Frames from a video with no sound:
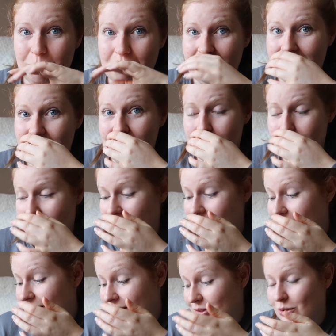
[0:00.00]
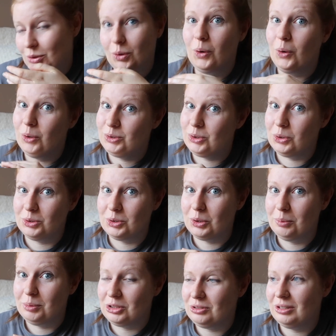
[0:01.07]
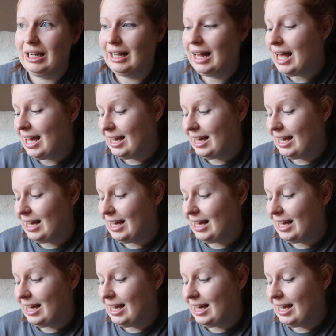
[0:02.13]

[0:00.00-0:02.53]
but they just make it feel so so so much real.